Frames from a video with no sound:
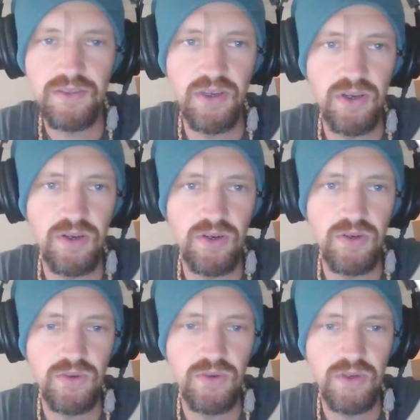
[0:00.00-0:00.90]

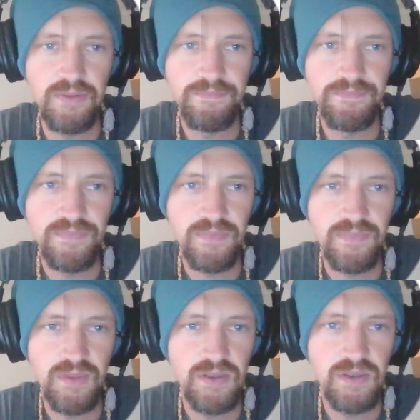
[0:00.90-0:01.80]
So,
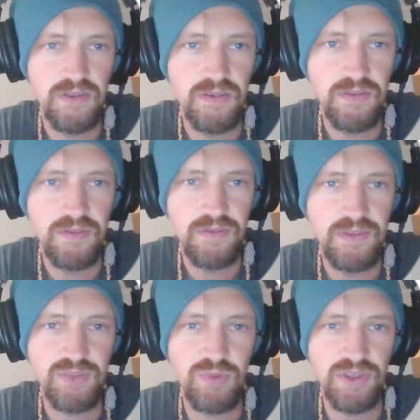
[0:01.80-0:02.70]

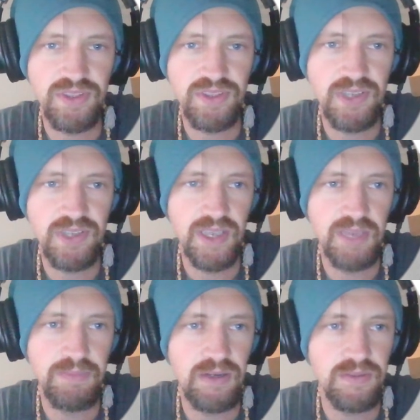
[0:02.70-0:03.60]
this is what they're telling
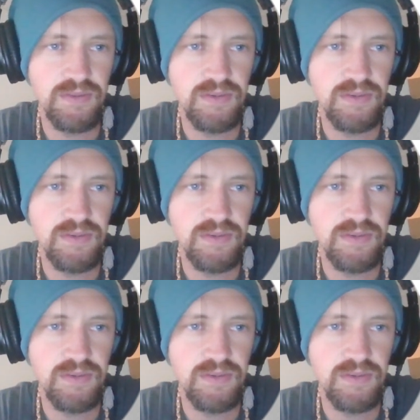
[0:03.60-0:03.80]
about